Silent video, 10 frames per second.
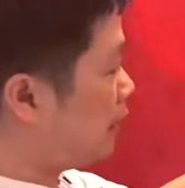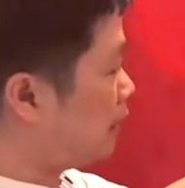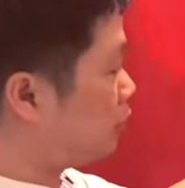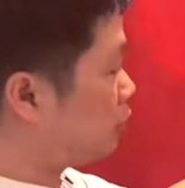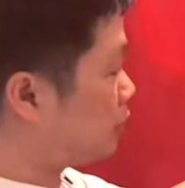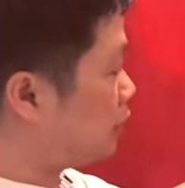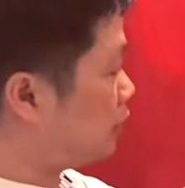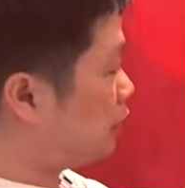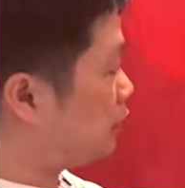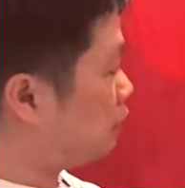and you
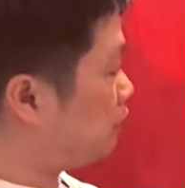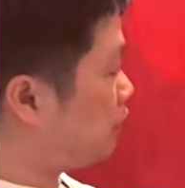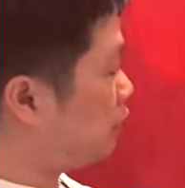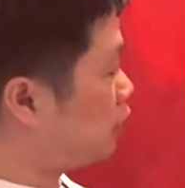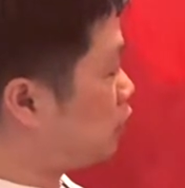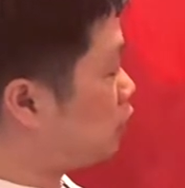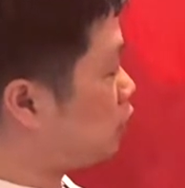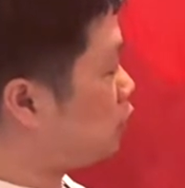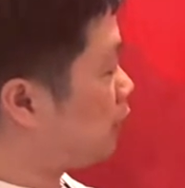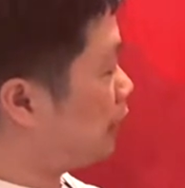see the video